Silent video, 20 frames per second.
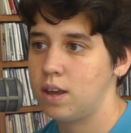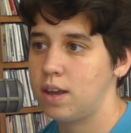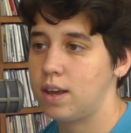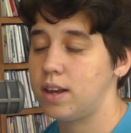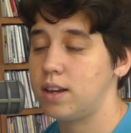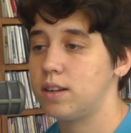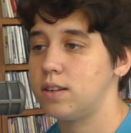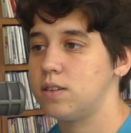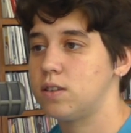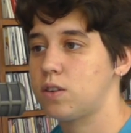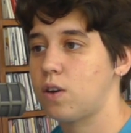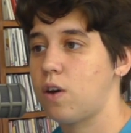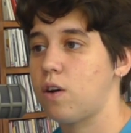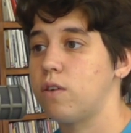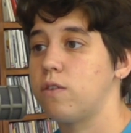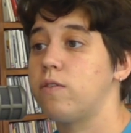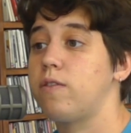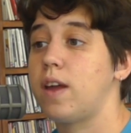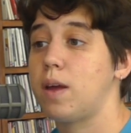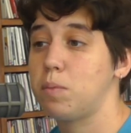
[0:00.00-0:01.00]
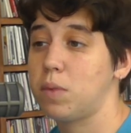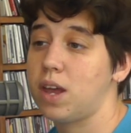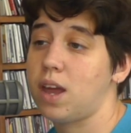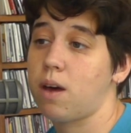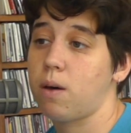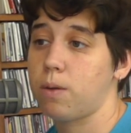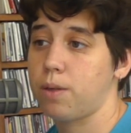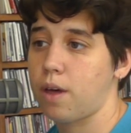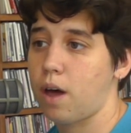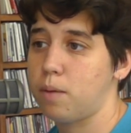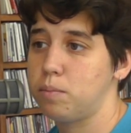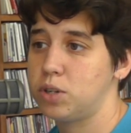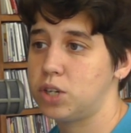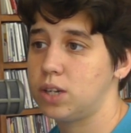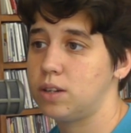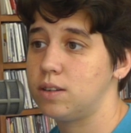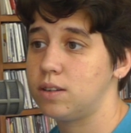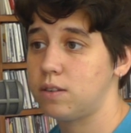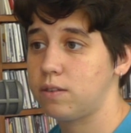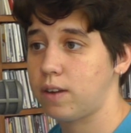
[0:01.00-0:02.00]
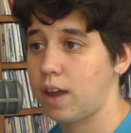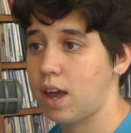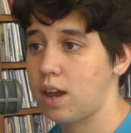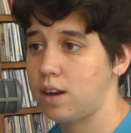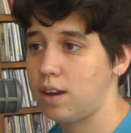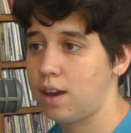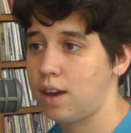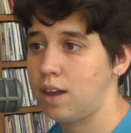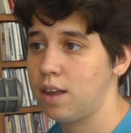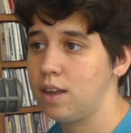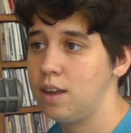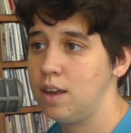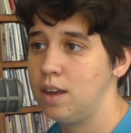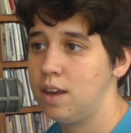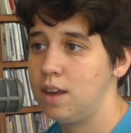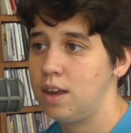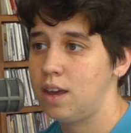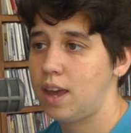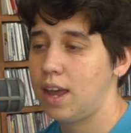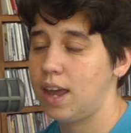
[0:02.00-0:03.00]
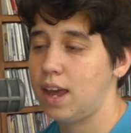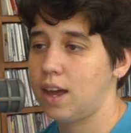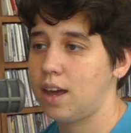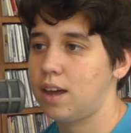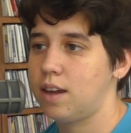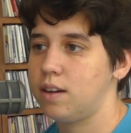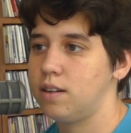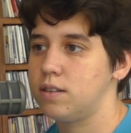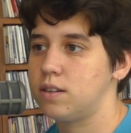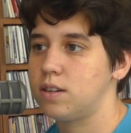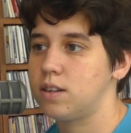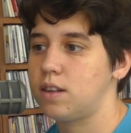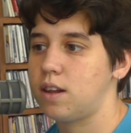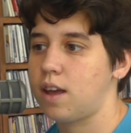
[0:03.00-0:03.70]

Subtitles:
is called Family Health Options of Kenya. And